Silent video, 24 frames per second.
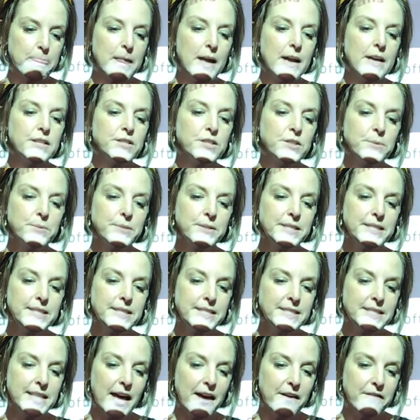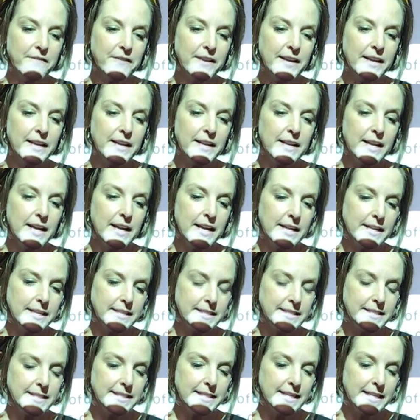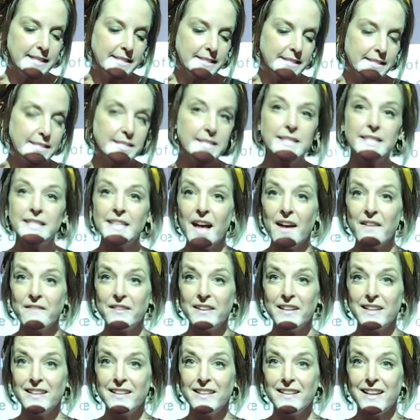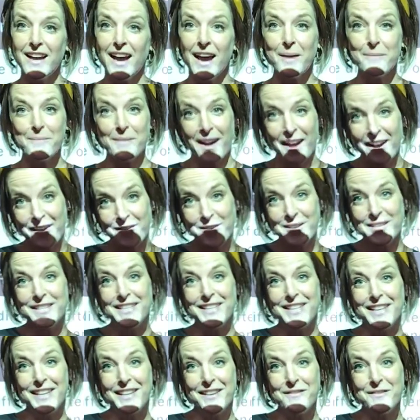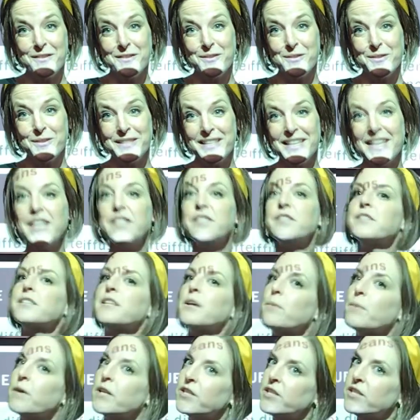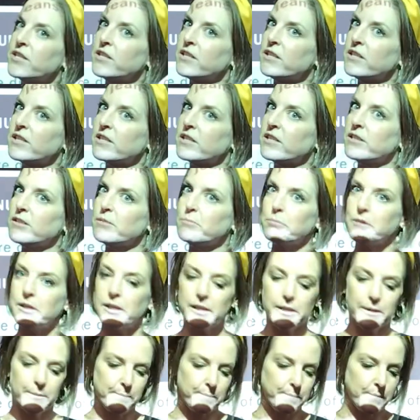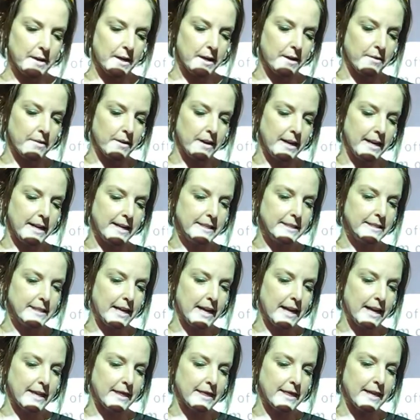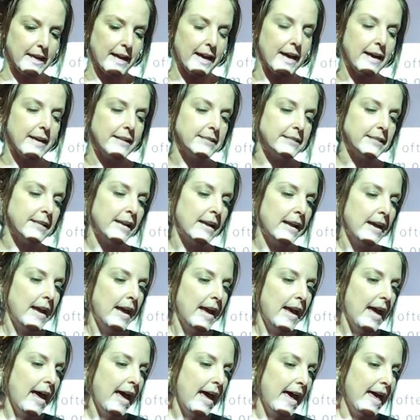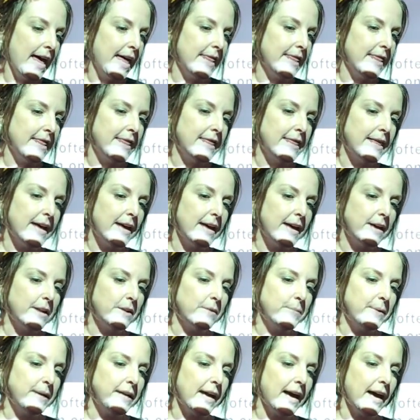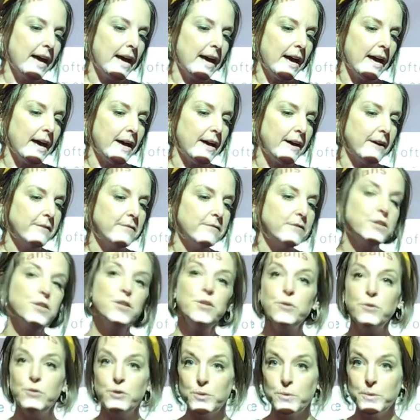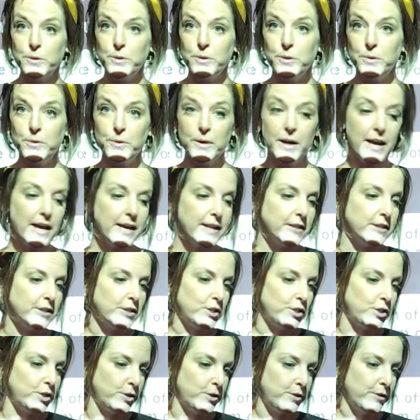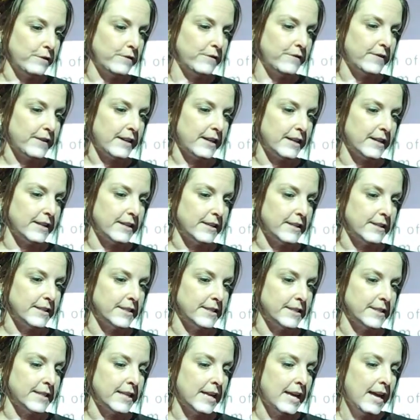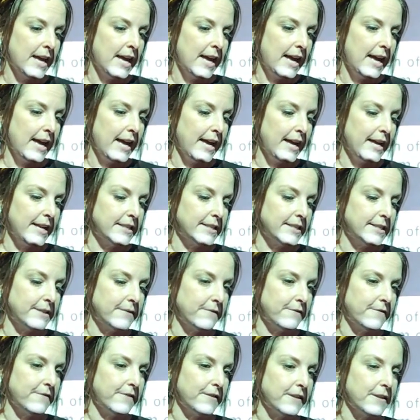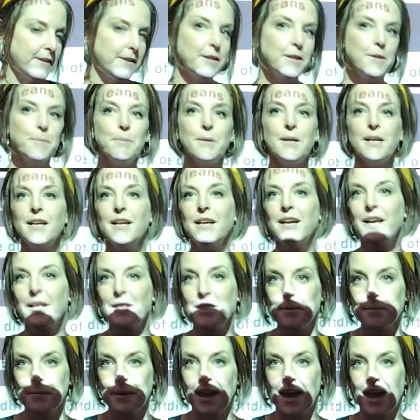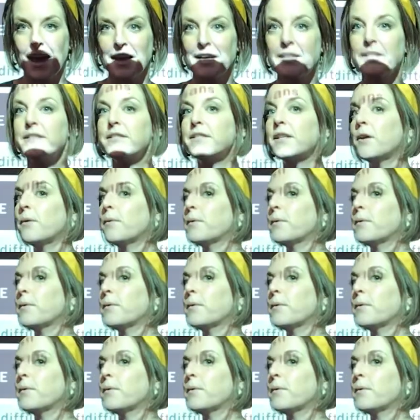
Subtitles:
So 7, 6, and 7, I'm not going to give you those answers. I want you to look in your book, all right, at that. And then we have 2 true and 2 false, and some fill in the blank on the back. So